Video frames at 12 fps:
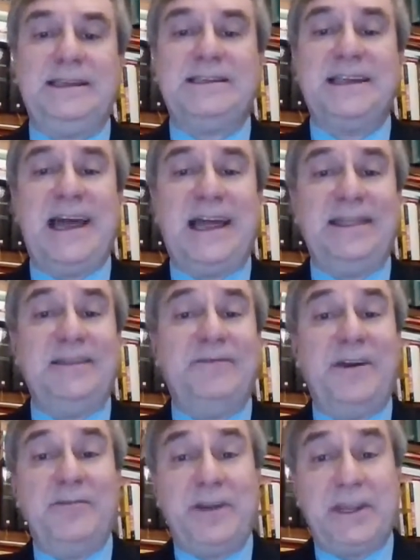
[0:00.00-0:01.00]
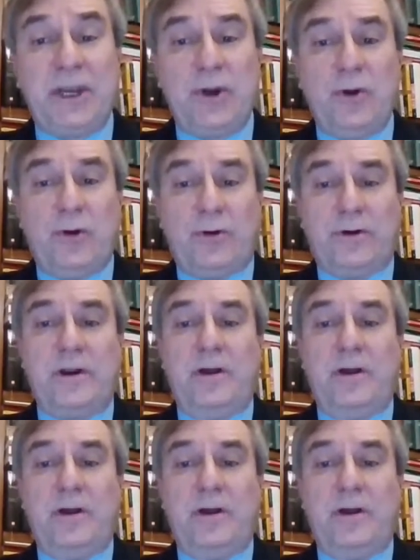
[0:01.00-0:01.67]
is at the very core